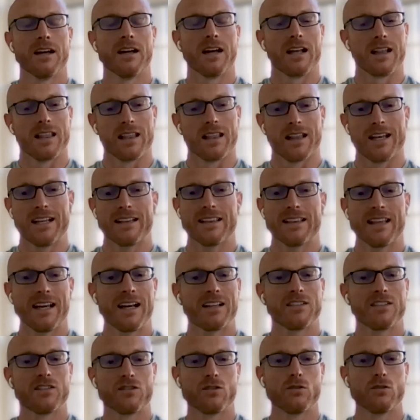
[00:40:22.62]
let
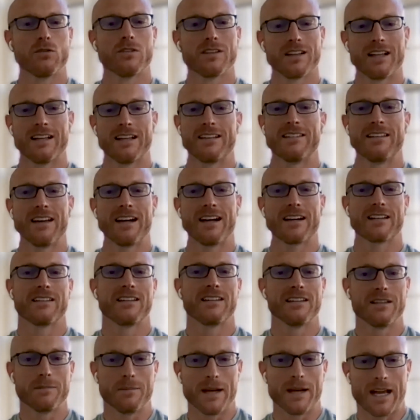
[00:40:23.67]
that student-led tech
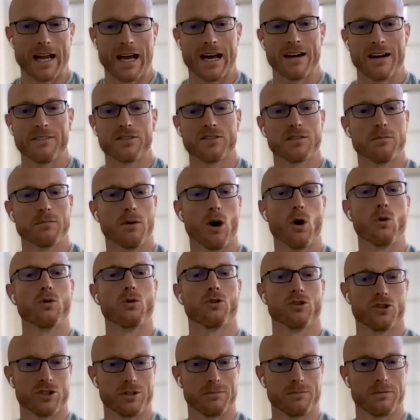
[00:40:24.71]
team have some
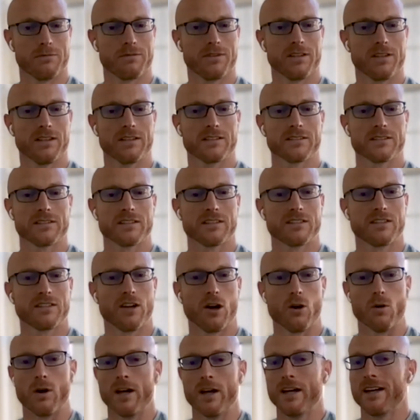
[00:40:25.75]
ownership of things.
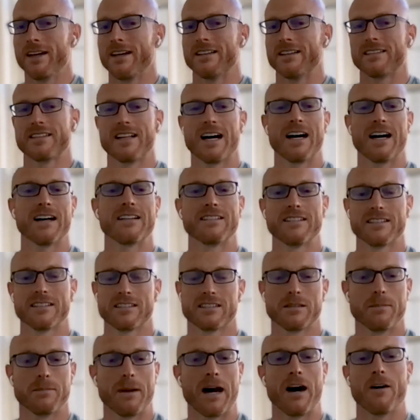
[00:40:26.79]
So it's not just
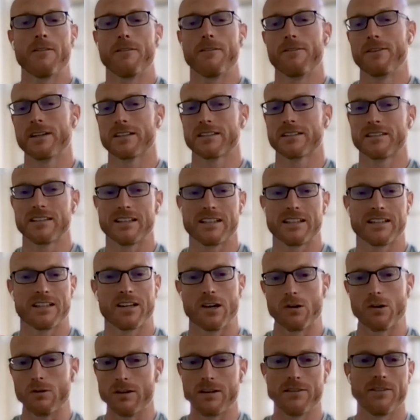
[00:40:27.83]
about fixing,
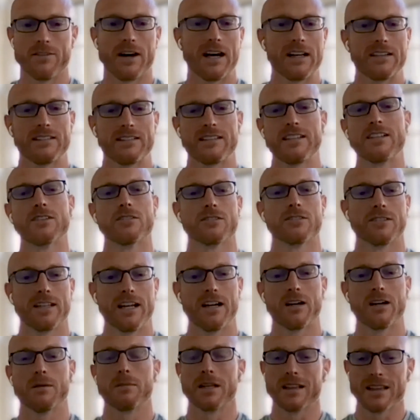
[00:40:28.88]
a device here or
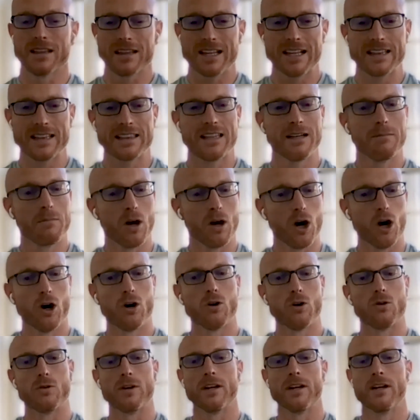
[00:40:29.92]
there, but let them
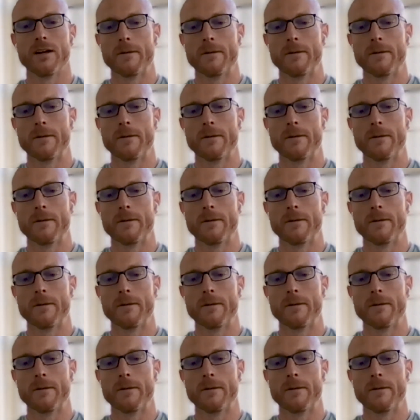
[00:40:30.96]
own,